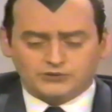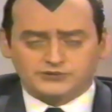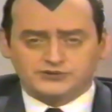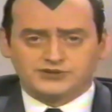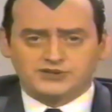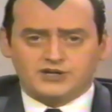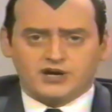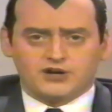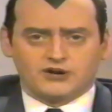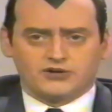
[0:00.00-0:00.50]

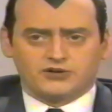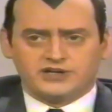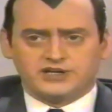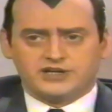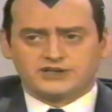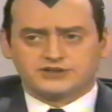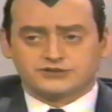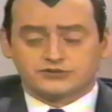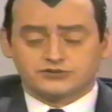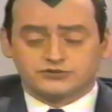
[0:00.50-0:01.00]
who's not
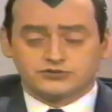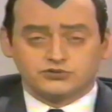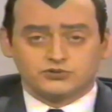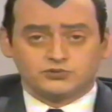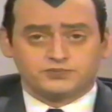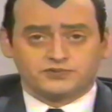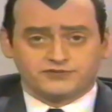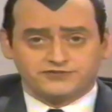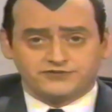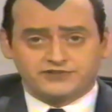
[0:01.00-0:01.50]
only a
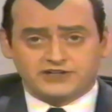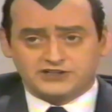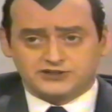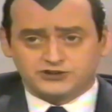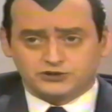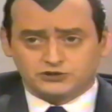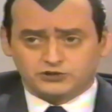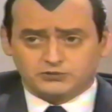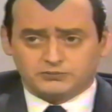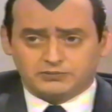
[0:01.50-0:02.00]
true
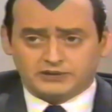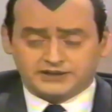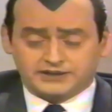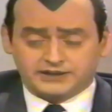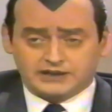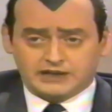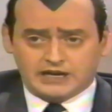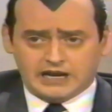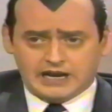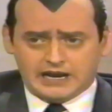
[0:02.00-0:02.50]
professional, but